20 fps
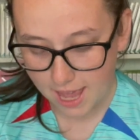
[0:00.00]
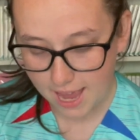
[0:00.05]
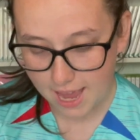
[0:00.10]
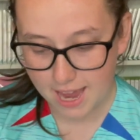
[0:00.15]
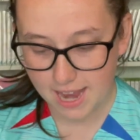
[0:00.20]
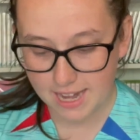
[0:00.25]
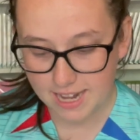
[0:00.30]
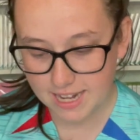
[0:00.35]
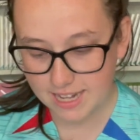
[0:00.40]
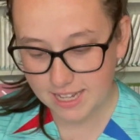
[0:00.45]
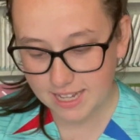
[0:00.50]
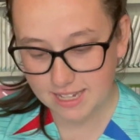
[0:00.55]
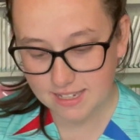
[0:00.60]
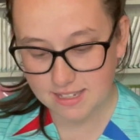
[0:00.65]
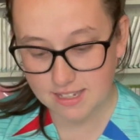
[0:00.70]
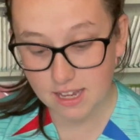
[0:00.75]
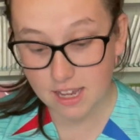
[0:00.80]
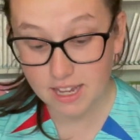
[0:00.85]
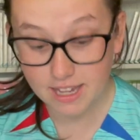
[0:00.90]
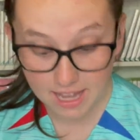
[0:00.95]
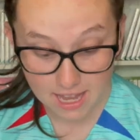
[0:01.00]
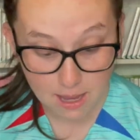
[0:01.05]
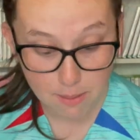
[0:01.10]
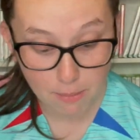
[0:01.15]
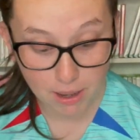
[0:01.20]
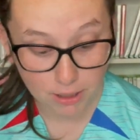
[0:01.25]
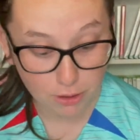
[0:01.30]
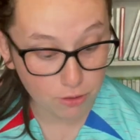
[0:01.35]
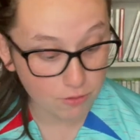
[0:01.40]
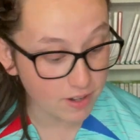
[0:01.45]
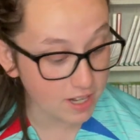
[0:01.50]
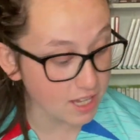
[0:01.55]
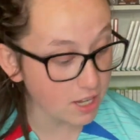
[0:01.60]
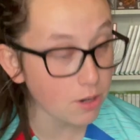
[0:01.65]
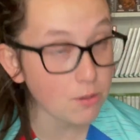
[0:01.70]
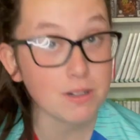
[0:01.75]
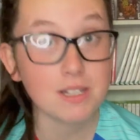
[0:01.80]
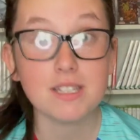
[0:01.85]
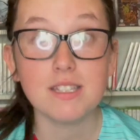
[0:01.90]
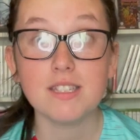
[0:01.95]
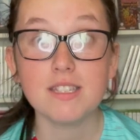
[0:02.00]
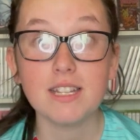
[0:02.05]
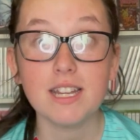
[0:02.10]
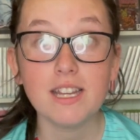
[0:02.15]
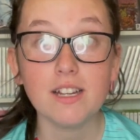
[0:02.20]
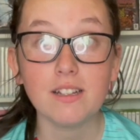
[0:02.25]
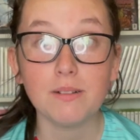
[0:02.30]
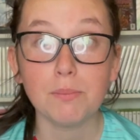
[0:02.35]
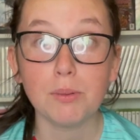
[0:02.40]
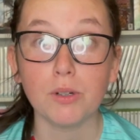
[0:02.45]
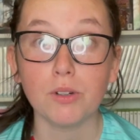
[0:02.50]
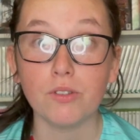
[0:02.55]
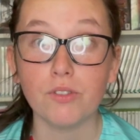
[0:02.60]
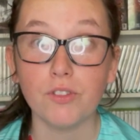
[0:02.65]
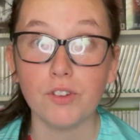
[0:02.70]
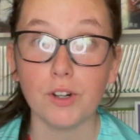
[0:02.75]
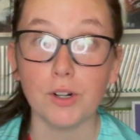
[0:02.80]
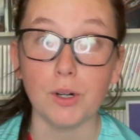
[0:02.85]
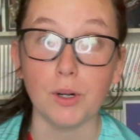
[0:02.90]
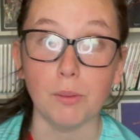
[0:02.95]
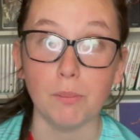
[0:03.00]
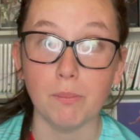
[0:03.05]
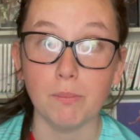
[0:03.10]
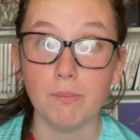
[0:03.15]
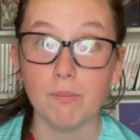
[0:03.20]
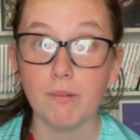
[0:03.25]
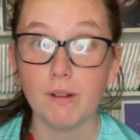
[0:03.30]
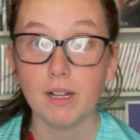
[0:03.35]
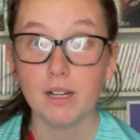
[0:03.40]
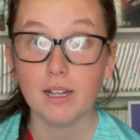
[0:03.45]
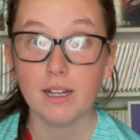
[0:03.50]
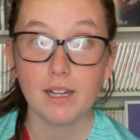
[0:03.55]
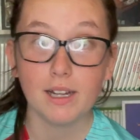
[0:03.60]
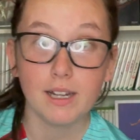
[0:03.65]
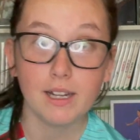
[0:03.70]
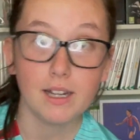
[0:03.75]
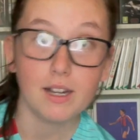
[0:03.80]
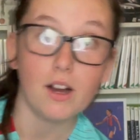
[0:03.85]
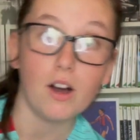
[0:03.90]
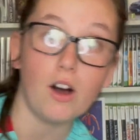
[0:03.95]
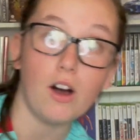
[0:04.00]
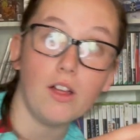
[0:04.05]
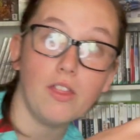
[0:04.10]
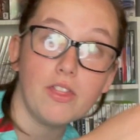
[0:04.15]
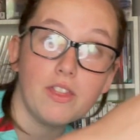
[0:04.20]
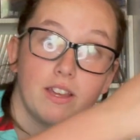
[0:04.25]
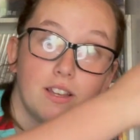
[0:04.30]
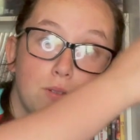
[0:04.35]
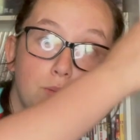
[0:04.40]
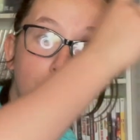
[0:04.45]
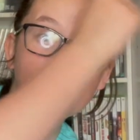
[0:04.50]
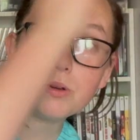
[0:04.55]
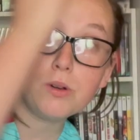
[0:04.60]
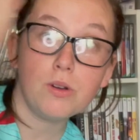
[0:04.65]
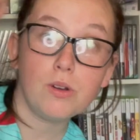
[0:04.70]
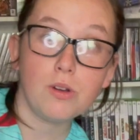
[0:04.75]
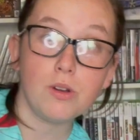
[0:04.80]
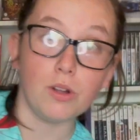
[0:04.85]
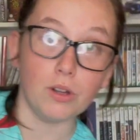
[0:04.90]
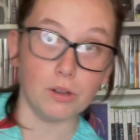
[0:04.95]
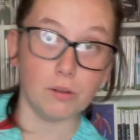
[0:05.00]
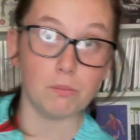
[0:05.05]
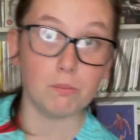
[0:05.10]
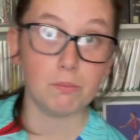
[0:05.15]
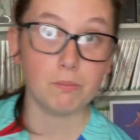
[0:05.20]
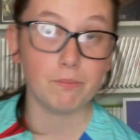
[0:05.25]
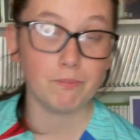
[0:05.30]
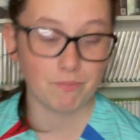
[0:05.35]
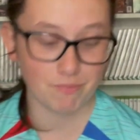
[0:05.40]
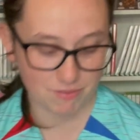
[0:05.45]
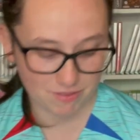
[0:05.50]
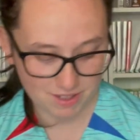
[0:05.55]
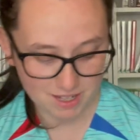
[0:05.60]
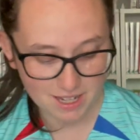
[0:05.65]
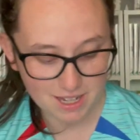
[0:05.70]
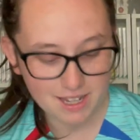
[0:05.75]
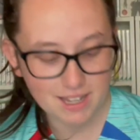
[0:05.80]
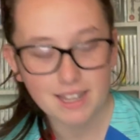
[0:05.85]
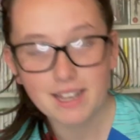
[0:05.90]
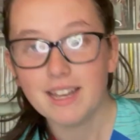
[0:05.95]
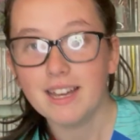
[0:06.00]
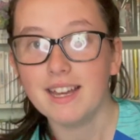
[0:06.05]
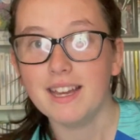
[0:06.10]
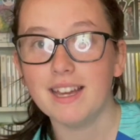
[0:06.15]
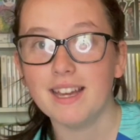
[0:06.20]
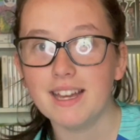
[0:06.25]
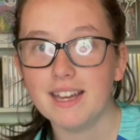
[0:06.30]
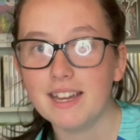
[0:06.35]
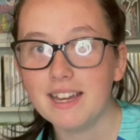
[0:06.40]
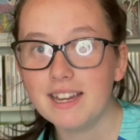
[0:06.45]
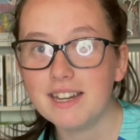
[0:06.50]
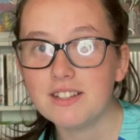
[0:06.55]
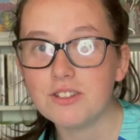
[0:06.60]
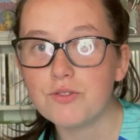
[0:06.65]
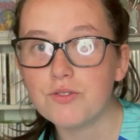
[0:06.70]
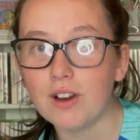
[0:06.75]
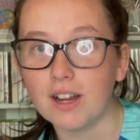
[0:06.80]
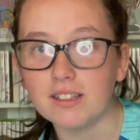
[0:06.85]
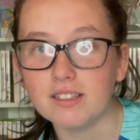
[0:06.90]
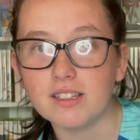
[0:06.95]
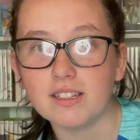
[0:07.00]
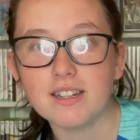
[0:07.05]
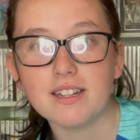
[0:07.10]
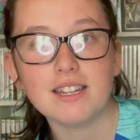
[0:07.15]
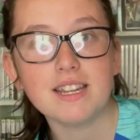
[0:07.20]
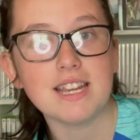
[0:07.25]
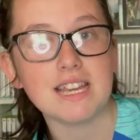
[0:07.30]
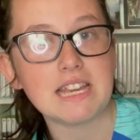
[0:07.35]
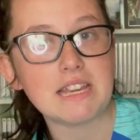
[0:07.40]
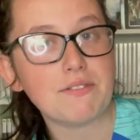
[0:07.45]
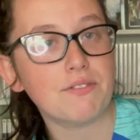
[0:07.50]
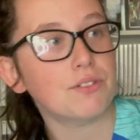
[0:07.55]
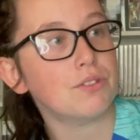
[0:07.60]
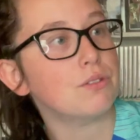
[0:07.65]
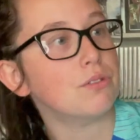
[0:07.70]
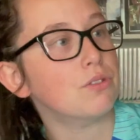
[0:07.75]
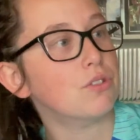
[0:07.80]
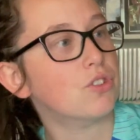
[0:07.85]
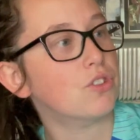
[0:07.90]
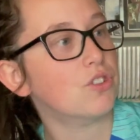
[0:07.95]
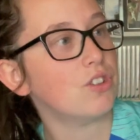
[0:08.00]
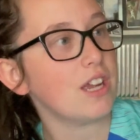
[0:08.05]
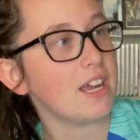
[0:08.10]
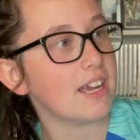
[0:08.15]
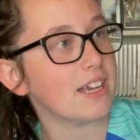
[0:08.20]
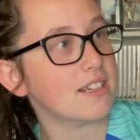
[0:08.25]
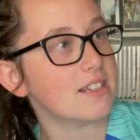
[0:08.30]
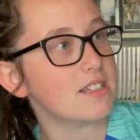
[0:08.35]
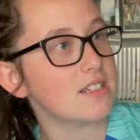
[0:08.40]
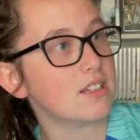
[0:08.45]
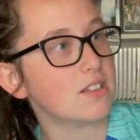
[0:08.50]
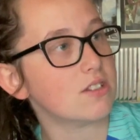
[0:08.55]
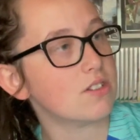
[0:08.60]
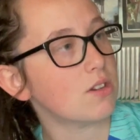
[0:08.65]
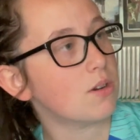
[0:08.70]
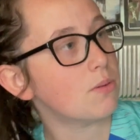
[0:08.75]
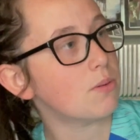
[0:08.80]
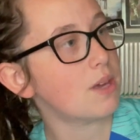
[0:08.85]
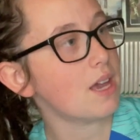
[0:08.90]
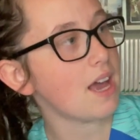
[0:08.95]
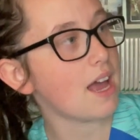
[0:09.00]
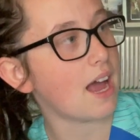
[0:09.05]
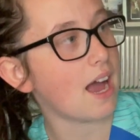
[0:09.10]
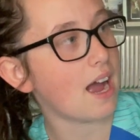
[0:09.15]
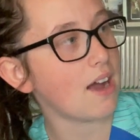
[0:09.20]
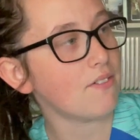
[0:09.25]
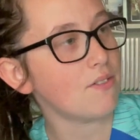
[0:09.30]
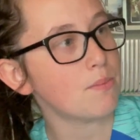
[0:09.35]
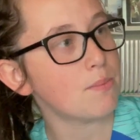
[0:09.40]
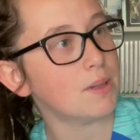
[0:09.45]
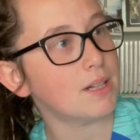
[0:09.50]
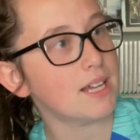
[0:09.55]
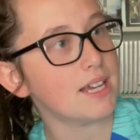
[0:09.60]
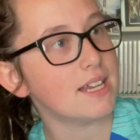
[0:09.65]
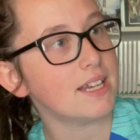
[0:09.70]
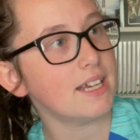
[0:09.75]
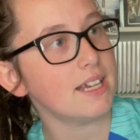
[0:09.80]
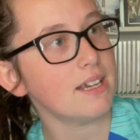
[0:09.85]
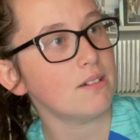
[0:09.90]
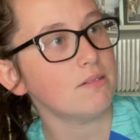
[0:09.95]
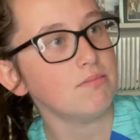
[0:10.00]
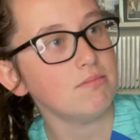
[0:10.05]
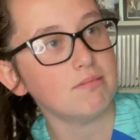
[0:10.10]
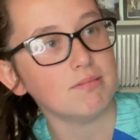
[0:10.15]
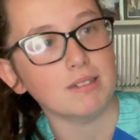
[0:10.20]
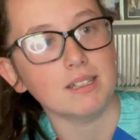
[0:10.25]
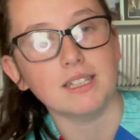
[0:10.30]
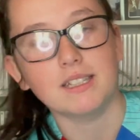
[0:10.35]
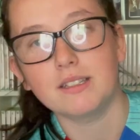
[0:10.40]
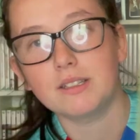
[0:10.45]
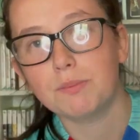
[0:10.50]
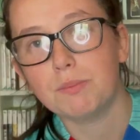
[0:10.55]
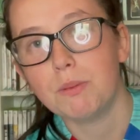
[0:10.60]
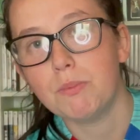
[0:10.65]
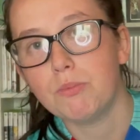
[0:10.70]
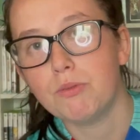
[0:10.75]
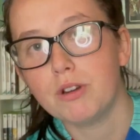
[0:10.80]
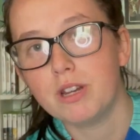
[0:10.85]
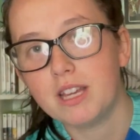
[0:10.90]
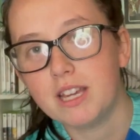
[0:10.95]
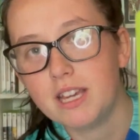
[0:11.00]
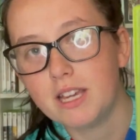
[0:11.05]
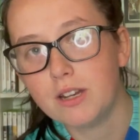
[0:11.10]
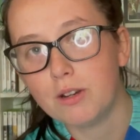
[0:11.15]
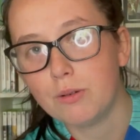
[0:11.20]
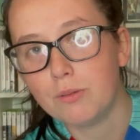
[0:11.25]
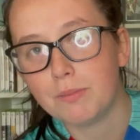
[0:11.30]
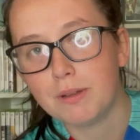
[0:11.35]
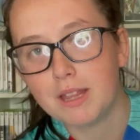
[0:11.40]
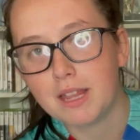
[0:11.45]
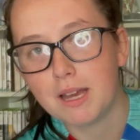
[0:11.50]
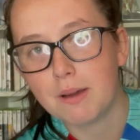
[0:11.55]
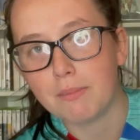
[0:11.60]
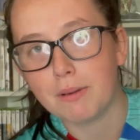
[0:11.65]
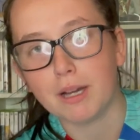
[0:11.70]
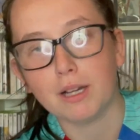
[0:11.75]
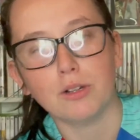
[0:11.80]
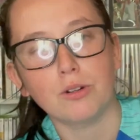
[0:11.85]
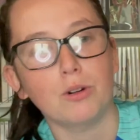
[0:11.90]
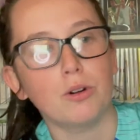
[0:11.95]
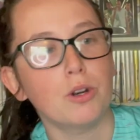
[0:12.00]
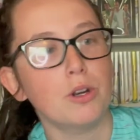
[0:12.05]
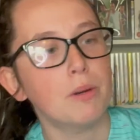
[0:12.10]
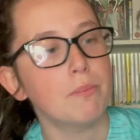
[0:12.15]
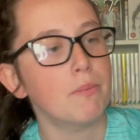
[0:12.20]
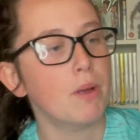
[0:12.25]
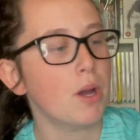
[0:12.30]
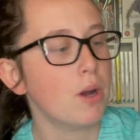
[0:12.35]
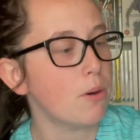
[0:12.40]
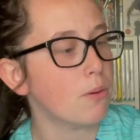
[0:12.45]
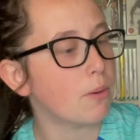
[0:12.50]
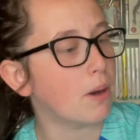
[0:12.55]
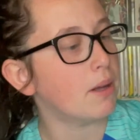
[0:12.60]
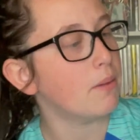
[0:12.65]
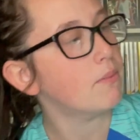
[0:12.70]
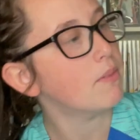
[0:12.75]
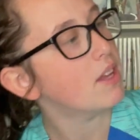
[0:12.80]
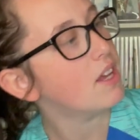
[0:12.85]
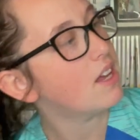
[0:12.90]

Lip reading: And it is a game I already own in steelbook form on this wall. It is Resident Evil 6. So yeah, haven't played it. Ooh, it's been pretty eaten up in that back corner. Oh well.